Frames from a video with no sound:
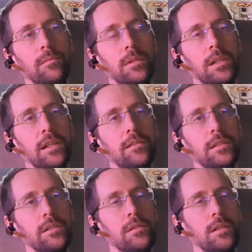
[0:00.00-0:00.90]
connective
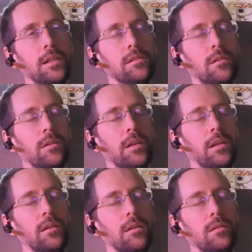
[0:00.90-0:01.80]
tissue takes longer to
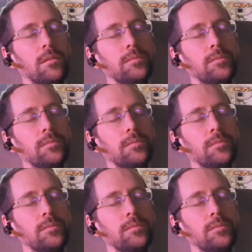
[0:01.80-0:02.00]
heal